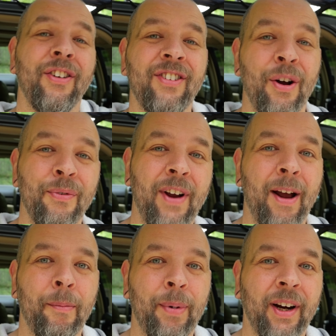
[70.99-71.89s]
stealth
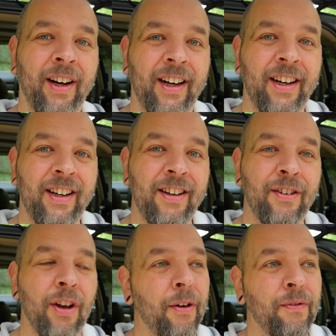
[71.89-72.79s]
camping in
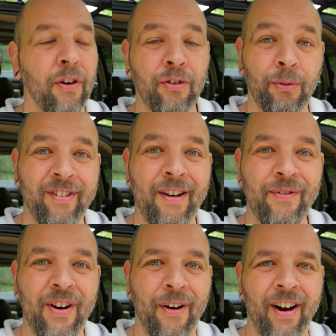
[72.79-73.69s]
his Vauxhall
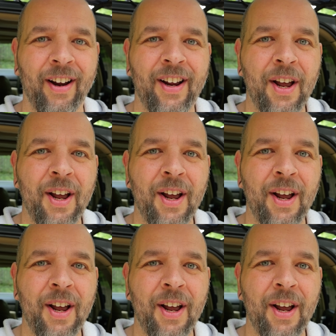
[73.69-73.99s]
Zafira.